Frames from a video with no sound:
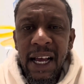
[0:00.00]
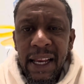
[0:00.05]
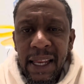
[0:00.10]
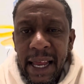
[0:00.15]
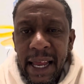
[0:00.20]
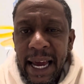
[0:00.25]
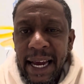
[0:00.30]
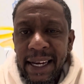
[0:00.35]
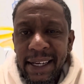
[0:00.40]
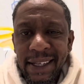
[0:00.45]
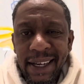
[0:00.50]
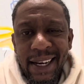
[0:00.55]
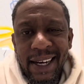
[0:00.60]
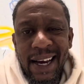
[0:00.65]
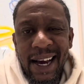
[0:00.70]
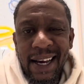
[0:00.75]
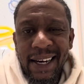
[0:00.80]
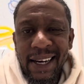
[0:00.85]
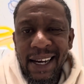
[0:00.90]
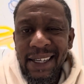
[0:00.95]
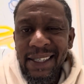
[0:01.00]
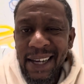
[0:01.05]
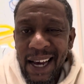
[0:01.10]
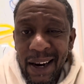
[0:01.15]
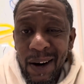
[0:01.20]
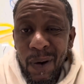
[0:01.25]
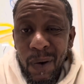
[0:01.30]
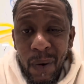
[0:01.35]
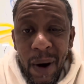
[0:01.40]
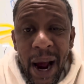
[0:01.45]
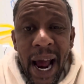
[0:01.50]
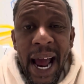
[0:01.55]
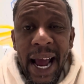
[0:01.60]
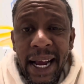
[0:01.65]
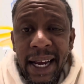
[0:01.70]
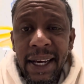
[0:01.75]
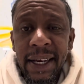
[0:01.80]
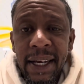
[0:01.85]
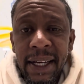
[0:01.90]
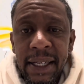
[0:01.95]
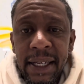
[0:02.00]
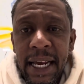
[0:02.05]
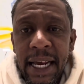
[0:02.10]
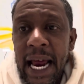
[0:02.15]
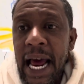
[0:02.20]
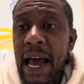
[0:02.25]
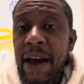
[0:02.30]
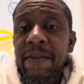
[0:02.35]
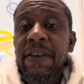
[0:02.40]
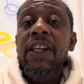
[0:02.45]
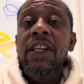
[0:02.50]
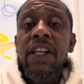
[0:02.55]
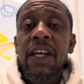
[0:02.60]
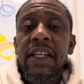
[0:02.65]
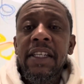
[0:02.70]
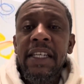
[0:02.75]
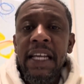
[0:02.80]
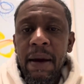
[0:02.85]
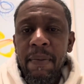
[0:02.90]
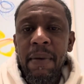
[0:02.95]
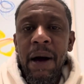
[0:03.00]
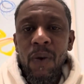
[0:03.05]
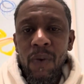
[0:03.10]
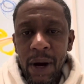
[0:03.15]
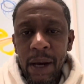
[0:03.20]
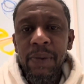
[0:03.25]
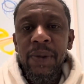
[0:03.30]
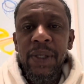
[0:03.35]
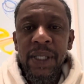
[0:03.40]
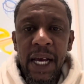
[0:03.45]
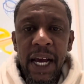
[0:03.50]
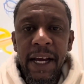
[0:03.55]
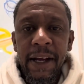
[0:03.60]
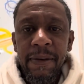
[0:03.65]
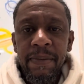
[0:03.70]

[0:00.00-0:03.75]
Like that's kind of whack that I haven't looked at my website.